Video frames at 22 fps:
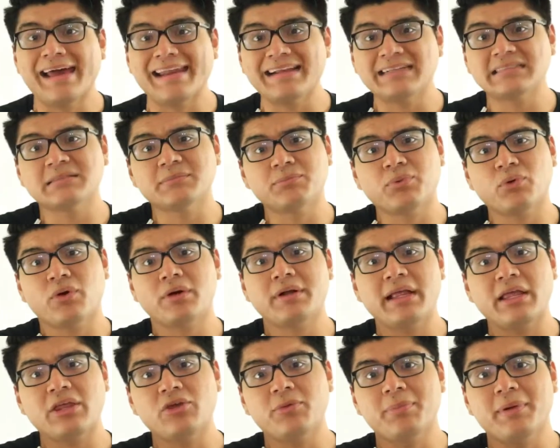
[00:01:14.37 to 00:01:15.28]
And it's important
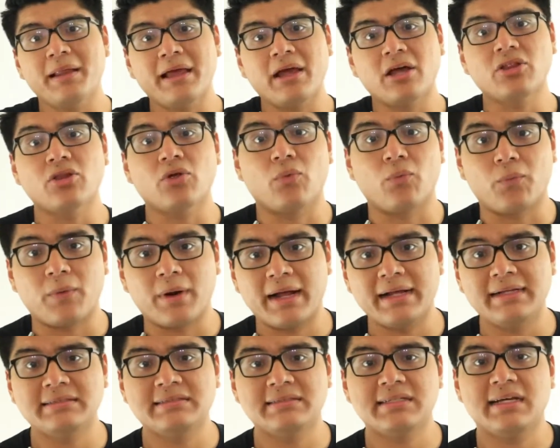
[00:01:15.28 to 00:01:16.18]
that you play on the
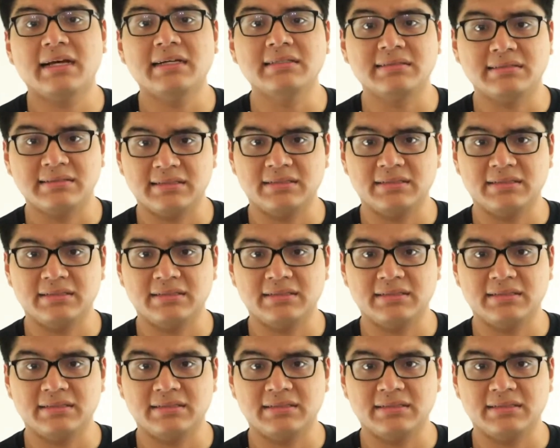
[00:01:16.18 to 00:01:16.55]
right size